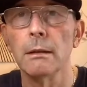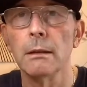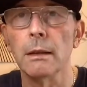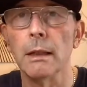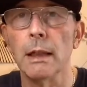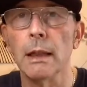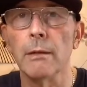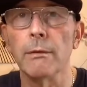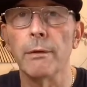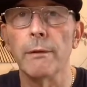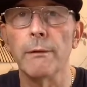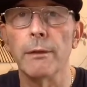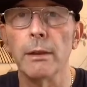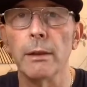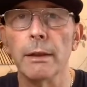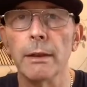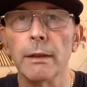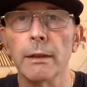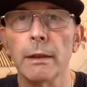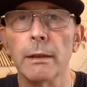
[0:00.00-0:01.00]
Alpha
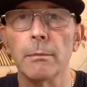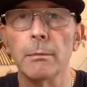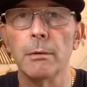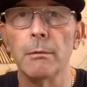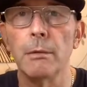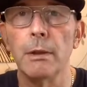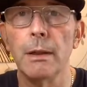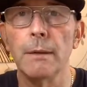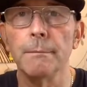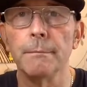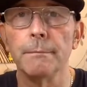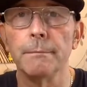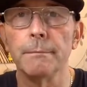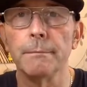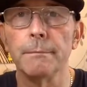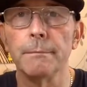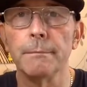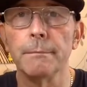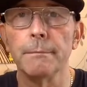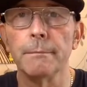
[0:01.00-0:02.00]
Flight number one.
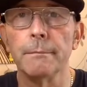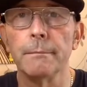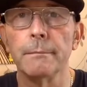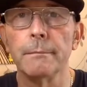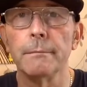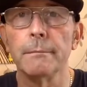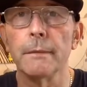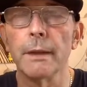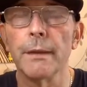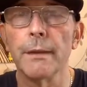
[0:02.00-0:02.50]
I